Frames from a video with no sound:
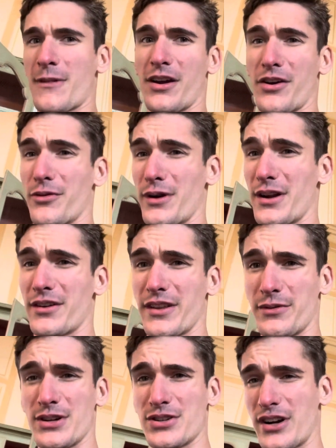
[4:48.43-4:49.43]
a grail
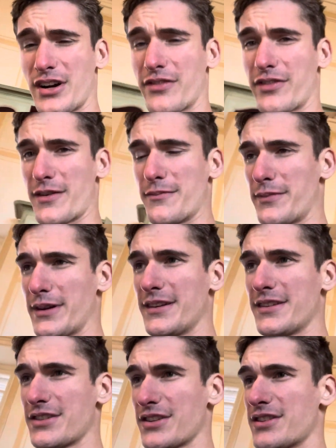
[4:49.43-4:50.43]
that we drink from,
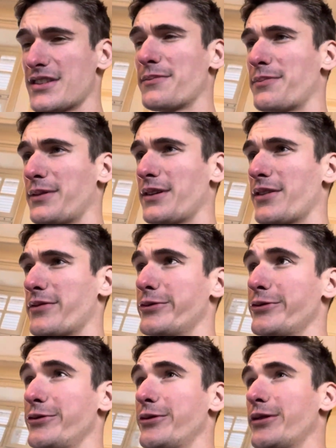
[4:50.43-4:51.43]
but just simply
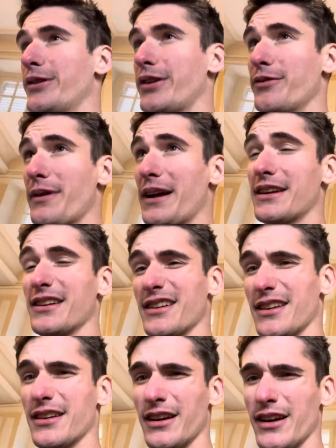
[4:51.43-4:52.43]
through
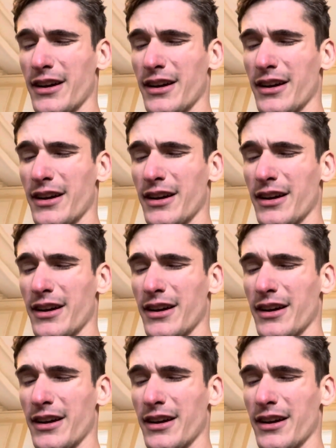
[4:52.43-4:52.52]
humanity